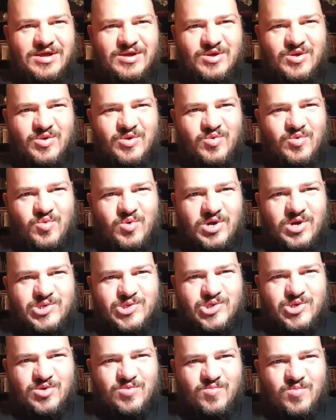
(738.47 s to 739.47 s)
Go
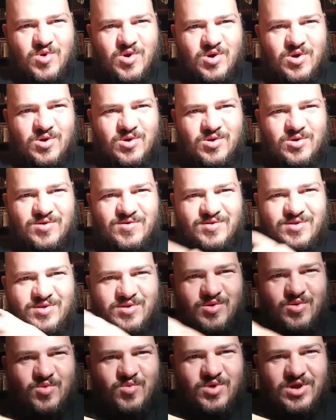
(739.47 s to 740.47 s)
watch some horror
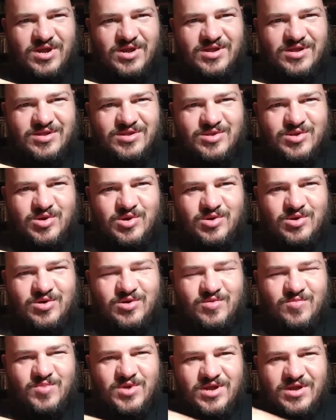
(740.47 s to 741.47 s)
so we can talk
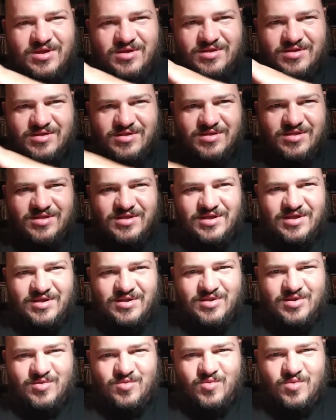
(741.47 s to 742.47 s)
about it
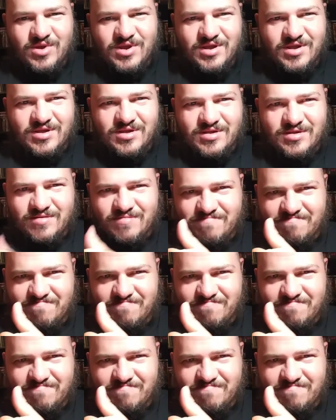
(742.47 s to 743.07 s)
next week.